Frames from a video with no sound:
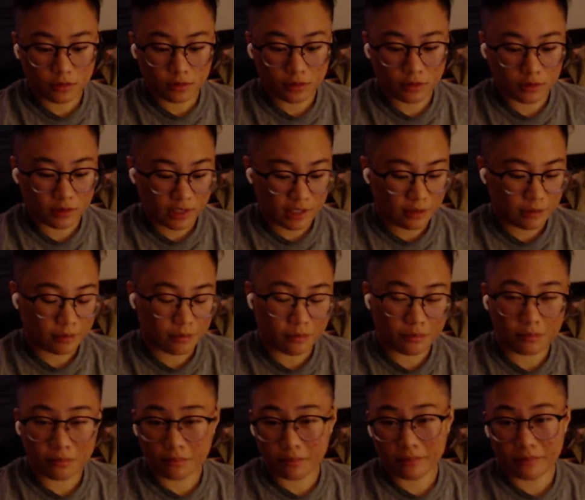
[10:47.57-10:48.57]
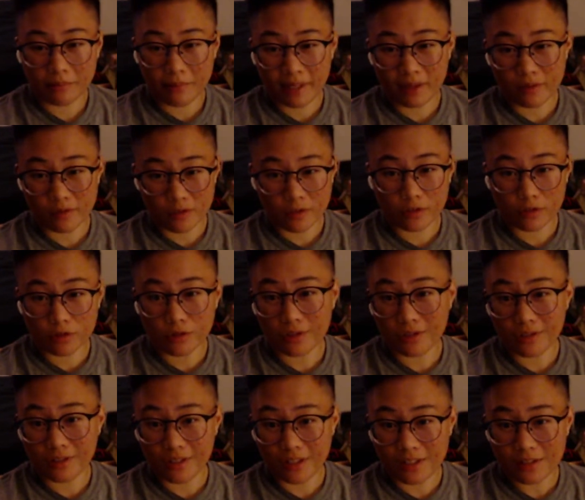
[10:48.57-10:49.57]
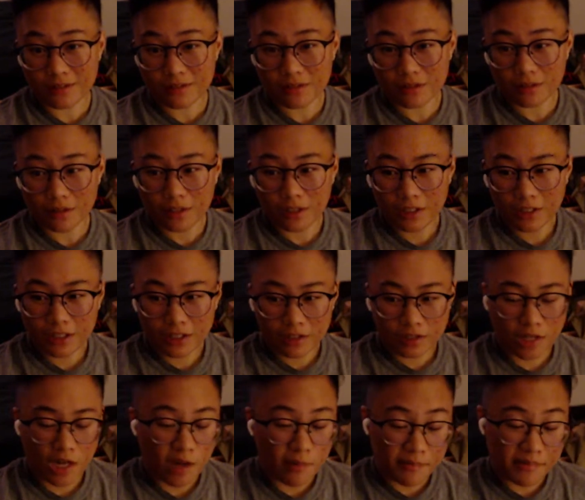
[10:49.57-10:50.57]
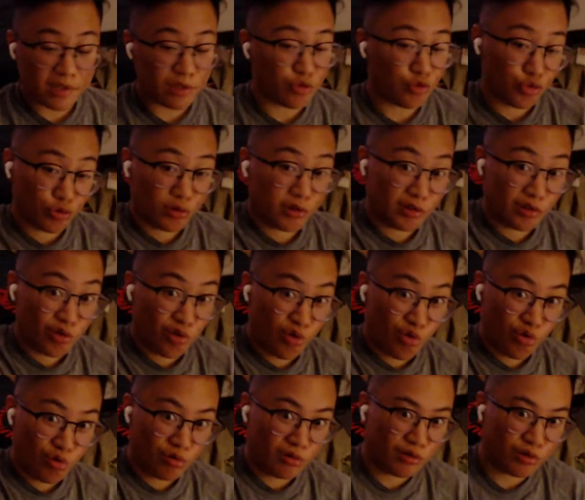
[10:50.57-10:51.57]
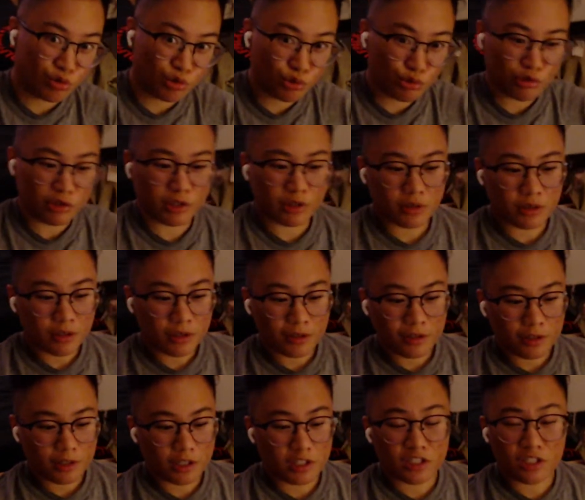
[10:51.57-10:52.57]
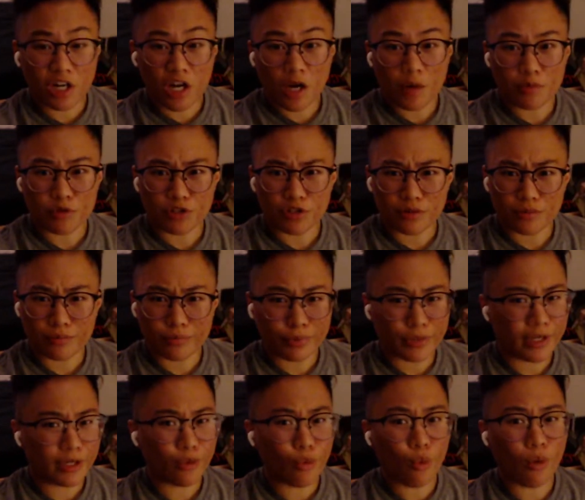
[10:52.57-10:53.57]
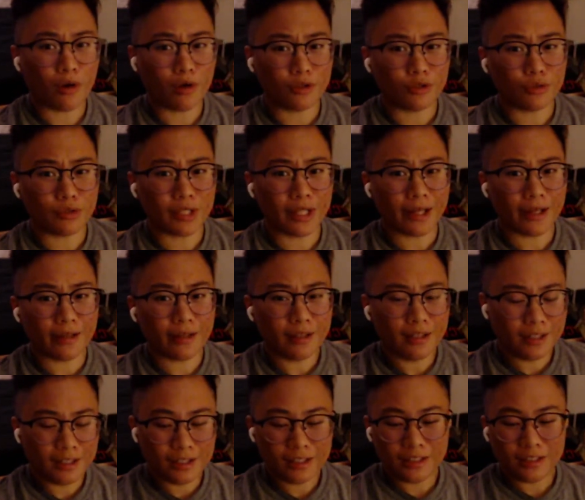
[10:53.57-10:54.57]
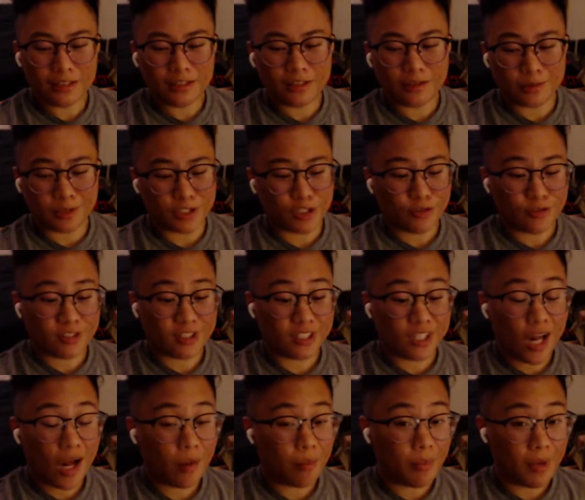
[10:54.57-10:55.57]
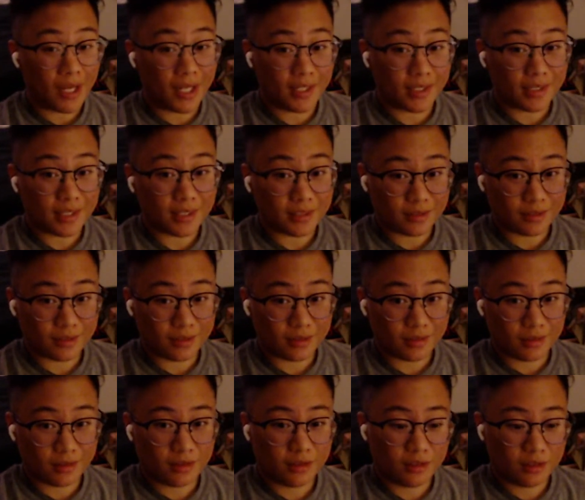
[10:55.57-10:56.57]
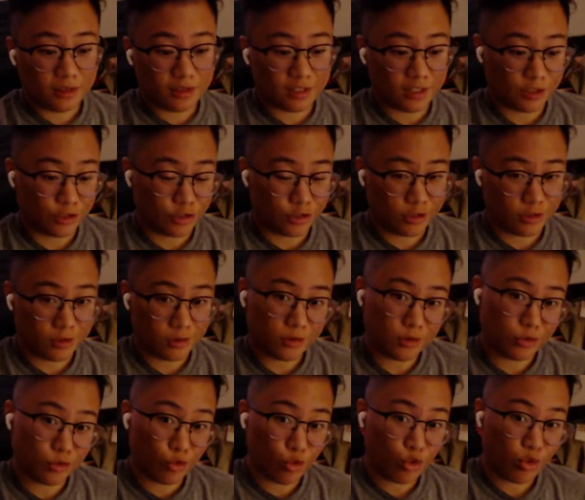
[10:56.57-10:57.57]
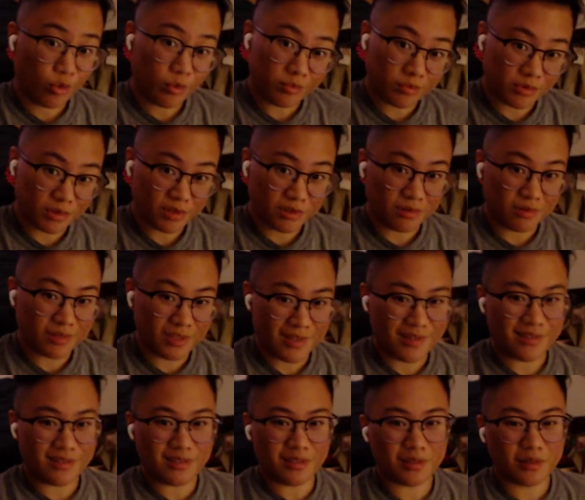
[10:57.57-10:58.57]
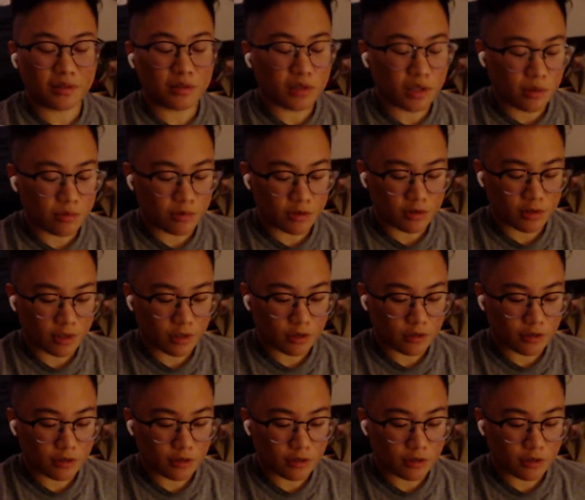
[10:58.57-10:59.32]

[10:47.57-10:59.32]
that mounts onto the desk, not me drilling a hole through it. It's an option, but I don't want to do that, especially if it's not my desk. It's actually the dorm's desk. I'm just like,